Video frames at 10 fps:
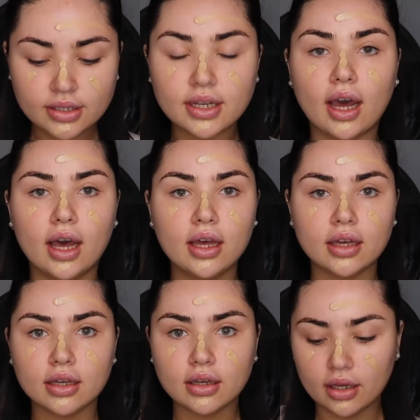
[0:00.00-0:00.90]

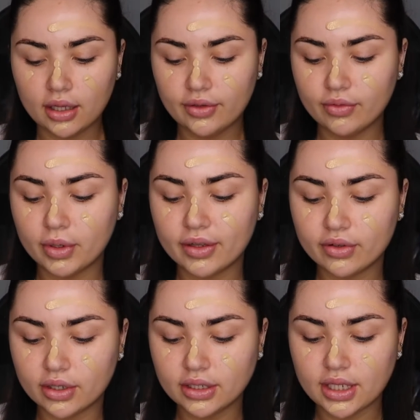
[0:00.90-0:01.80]
dark even when I've
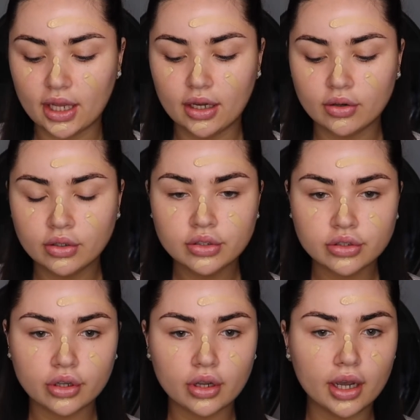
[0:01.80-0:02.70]
got a tan on,
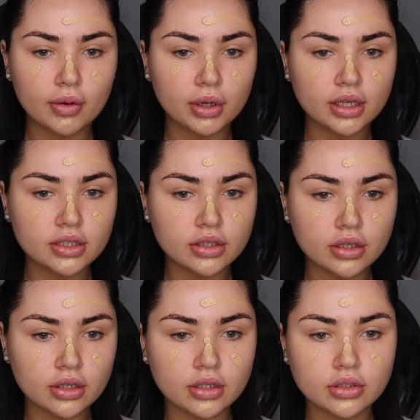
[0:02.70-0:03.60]
so I wanted
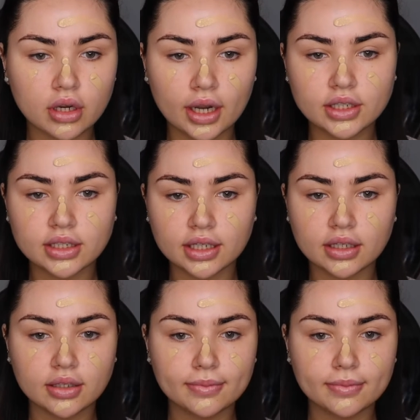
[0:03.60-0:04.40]
to try just like